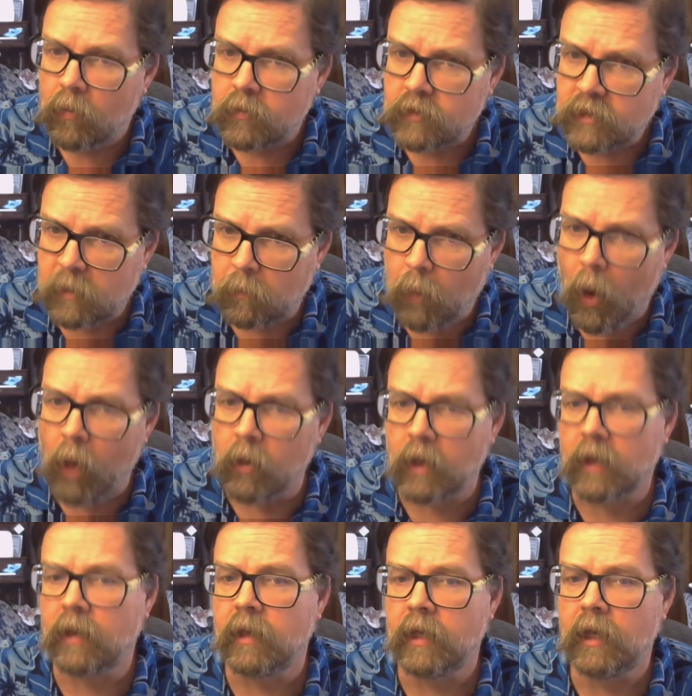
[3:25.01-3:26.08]

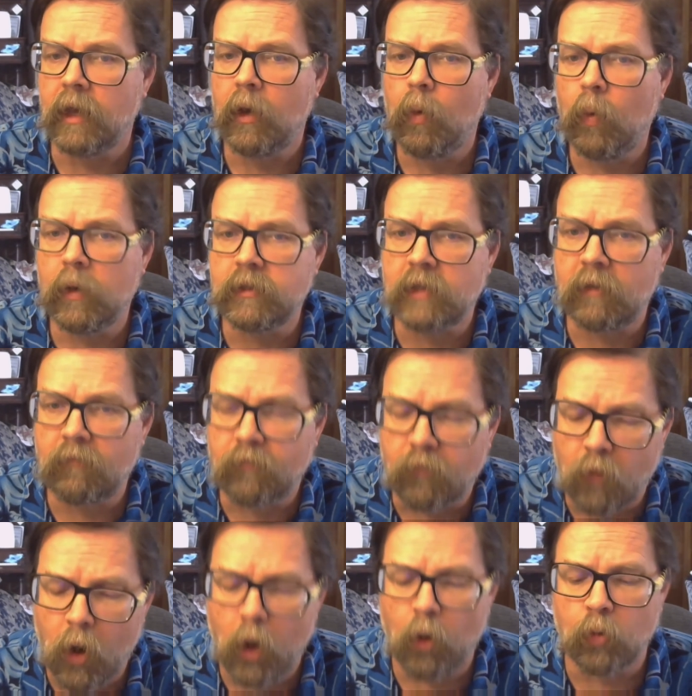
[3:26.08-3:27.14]
symbolically was
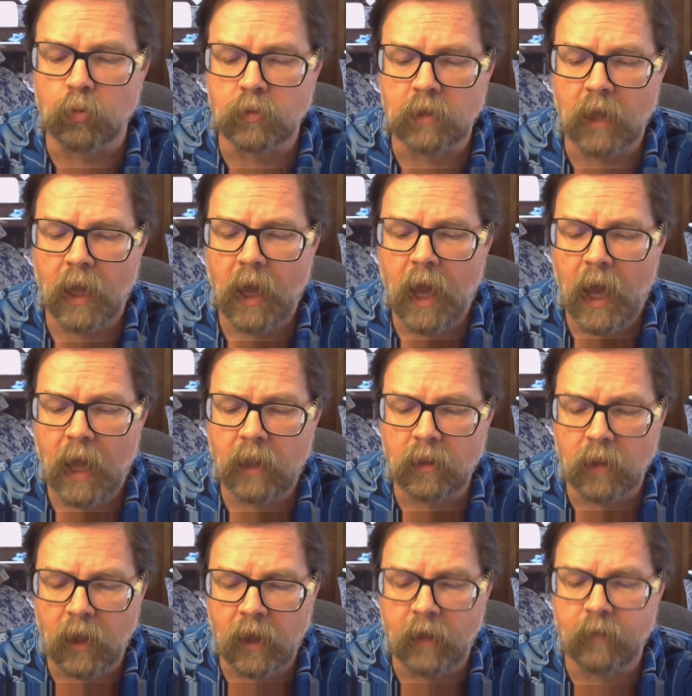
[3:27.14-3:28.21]
enthroned and
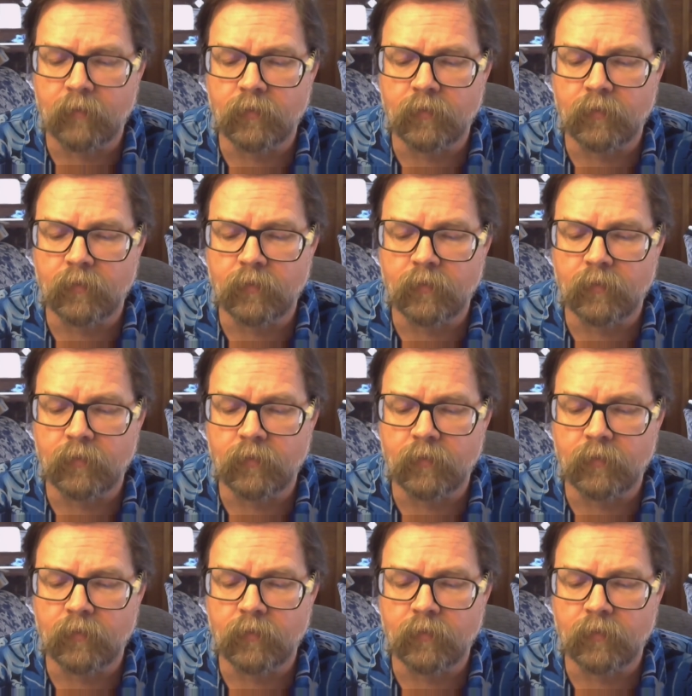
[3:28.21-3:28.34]
lived.